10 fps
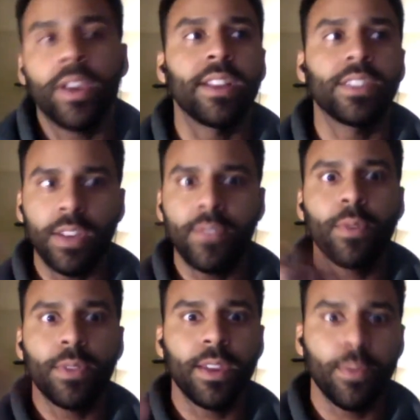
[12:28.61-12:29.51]
And so even
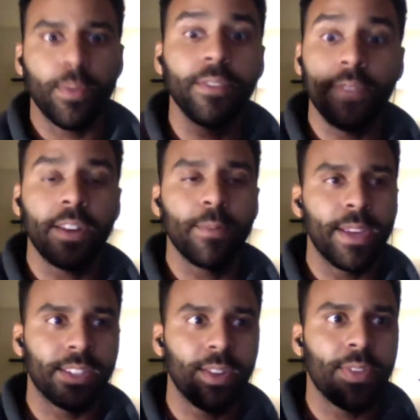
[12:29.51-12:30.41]
with the Venom
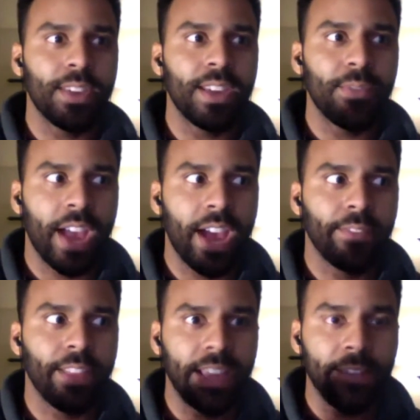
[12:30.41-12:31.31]
piece too, I think if you
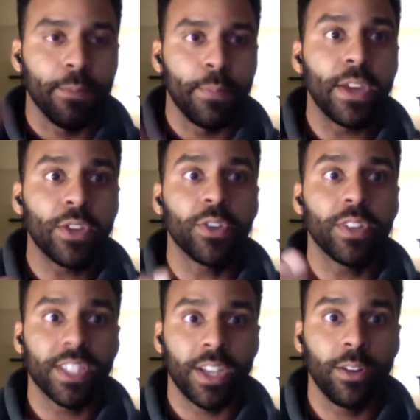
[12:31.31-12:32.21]
have, like, if the picture
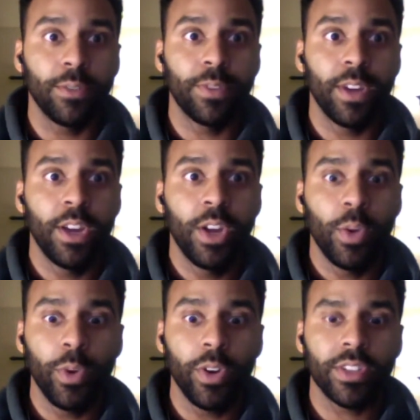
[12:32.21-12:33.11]
itself
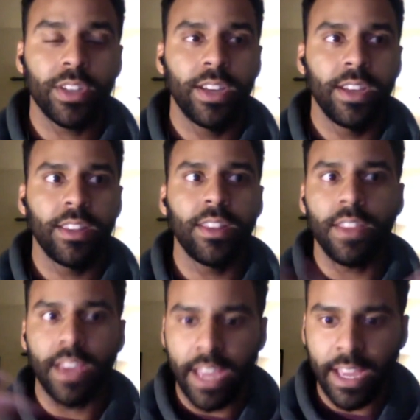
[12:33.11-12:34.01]
works,
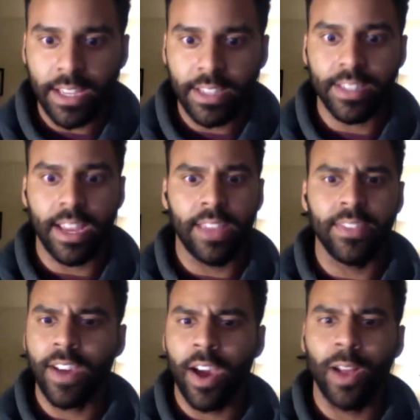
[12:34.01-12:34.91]
the inks and
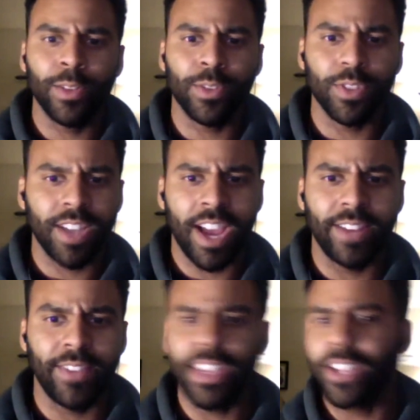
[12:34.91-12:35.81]
the colors are just kind
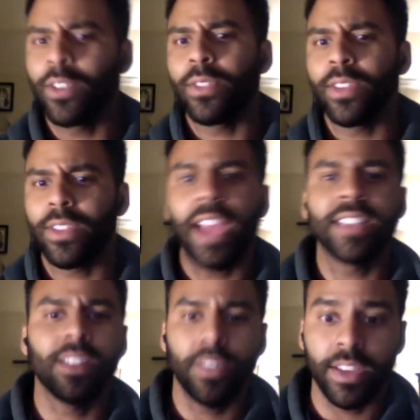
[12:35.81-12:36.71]
of like, you know, the
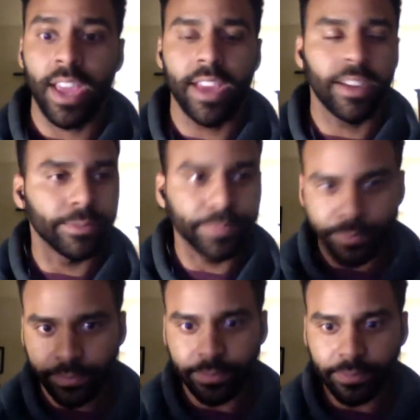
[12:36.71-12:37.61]
icing on the cake.
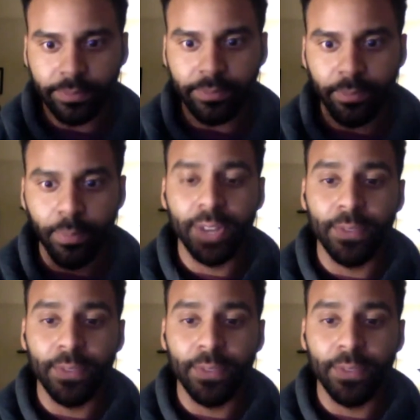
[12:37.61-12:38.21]
But if